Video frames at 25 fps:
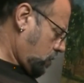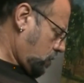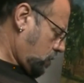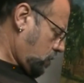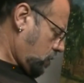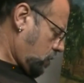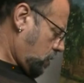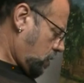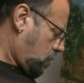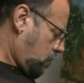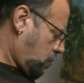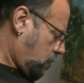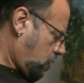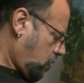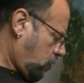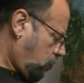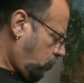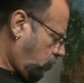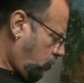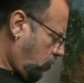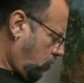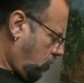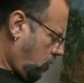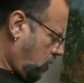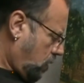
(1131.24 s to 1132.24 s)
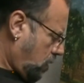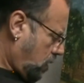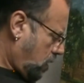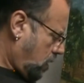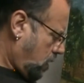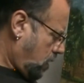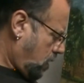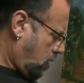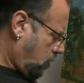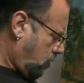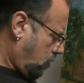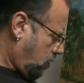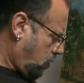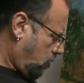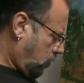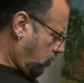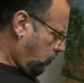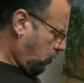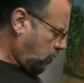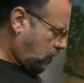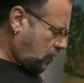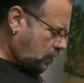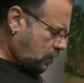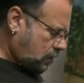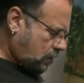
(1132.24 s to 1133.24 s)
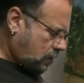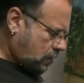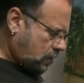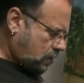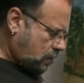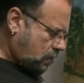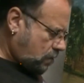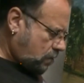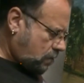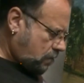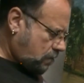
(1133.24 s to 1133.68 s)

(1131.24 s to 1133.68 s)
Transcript: that mixture that I had there a second ago.